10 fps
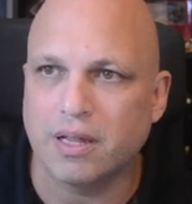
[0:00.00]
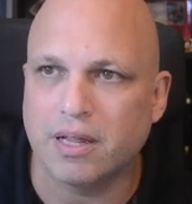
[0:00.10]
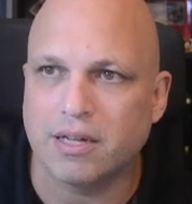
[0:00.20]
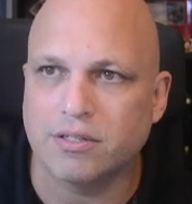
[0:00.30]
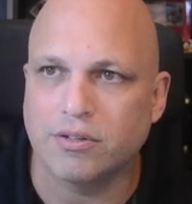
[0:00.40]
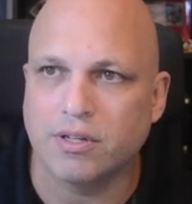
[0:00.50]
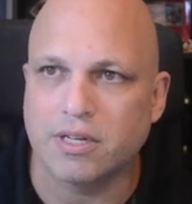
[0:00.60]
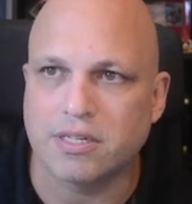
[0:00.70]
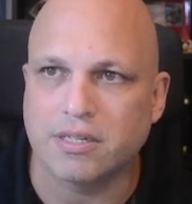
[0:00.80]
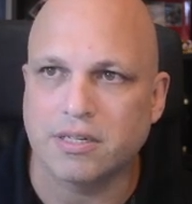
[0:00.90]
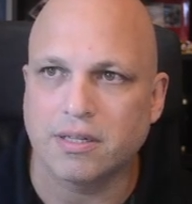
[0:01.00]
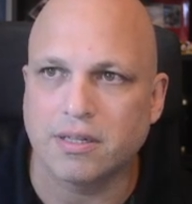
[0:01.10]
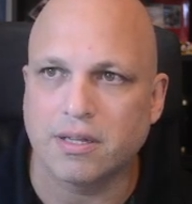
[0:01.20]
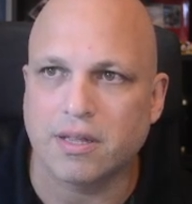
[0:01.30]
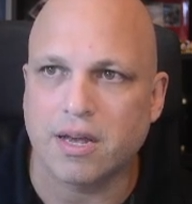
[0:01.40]
let's do this.
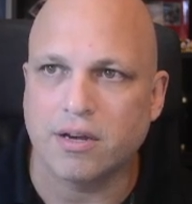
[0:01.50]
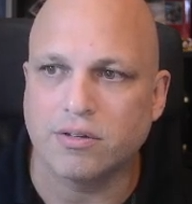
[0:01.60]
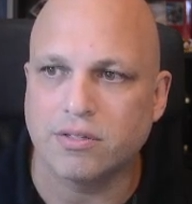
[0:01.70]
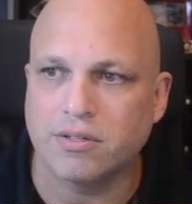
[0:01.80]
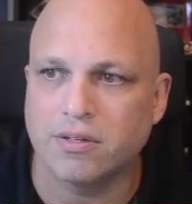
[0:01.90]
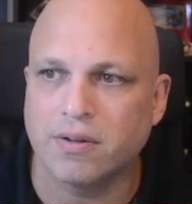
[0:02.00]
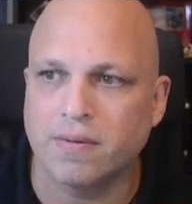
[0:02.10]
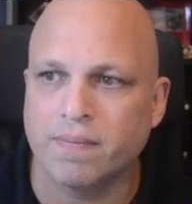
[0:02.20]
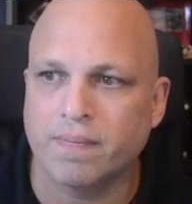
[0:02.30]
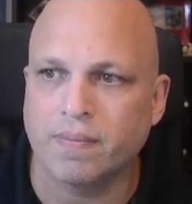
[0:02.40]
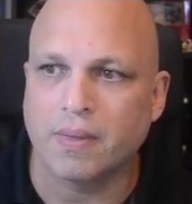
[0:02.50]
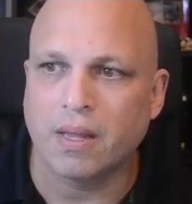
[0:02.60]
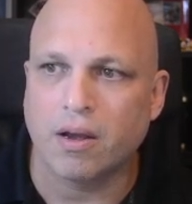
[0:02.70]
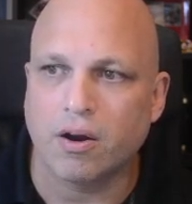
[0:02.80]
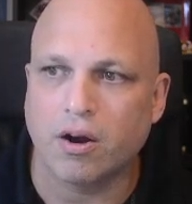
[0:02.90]
Details,
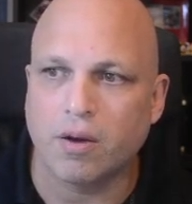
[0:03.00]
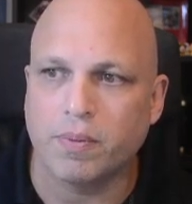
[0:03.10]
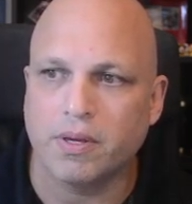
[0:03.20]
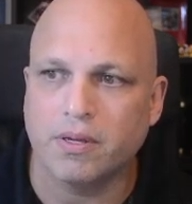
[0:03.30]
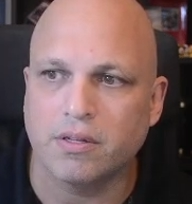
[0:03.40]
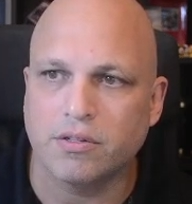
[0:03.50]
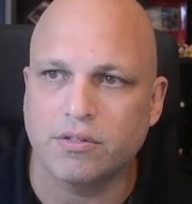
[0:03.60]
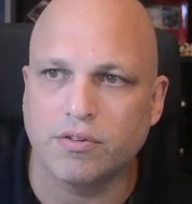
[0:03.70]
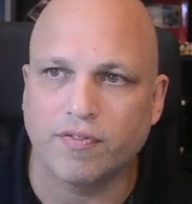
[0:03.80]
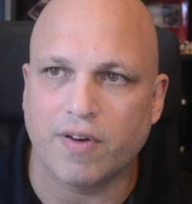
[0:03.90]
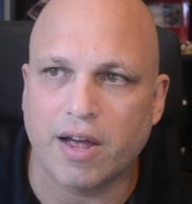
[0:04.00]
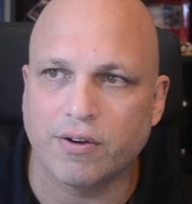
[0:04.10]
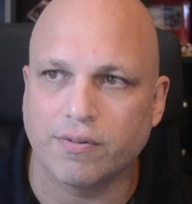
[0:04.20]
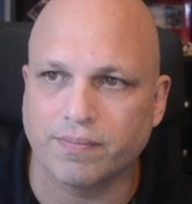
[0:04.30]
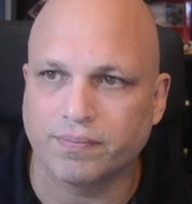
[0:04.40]
copy to
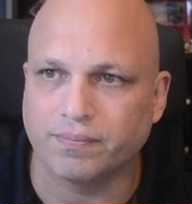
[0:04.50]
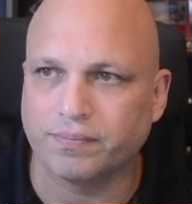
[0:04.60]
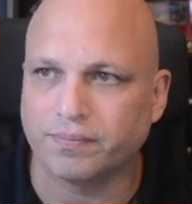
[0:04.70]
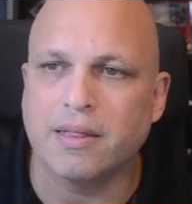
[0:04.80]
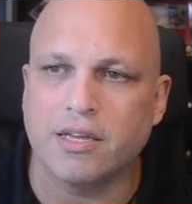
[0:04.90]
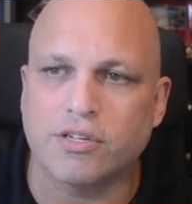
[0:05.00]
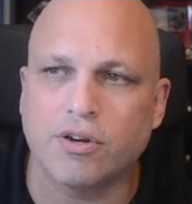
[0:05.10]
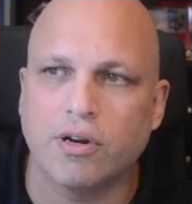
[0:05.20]
file. This is gonna